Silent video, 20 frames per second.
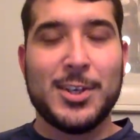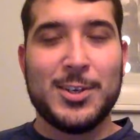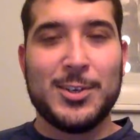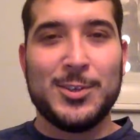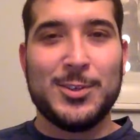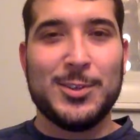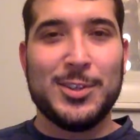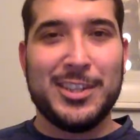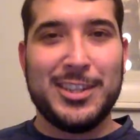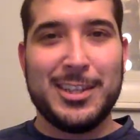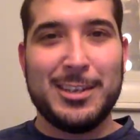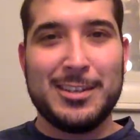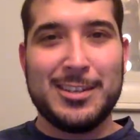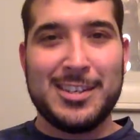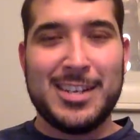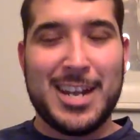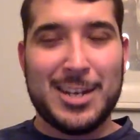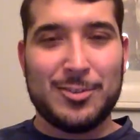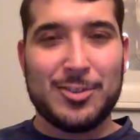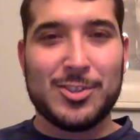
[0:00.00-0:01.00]
to the
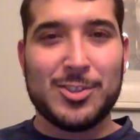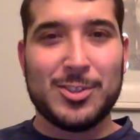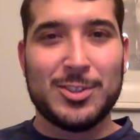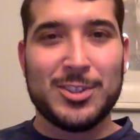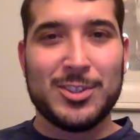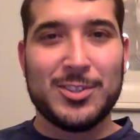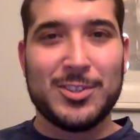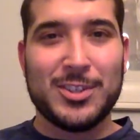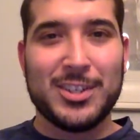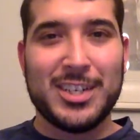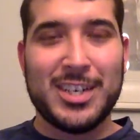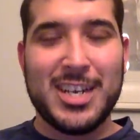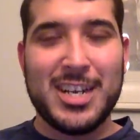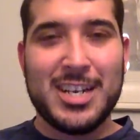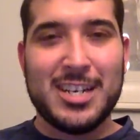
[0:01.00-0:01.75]
nitrous solenoid,